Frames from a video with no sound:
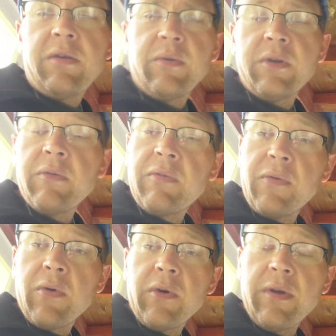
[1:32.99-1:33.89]
You can use
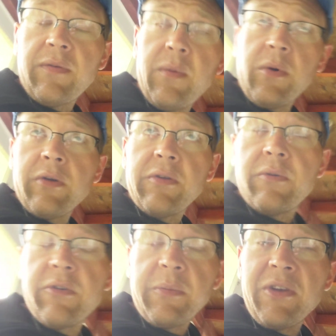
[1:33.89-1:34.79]
4 if you want to.
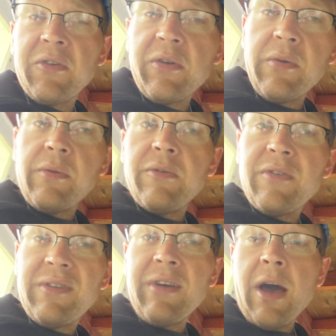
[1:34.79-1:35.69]
Just make sure you use
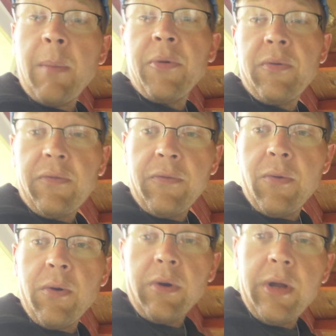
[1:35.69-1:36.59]
the top
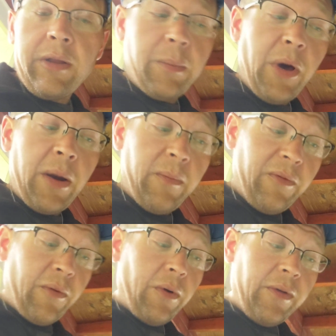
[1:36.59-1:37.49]
4, not the bottom
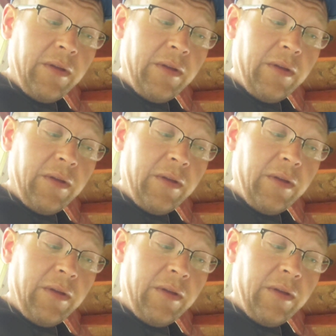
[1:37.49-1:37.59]
4.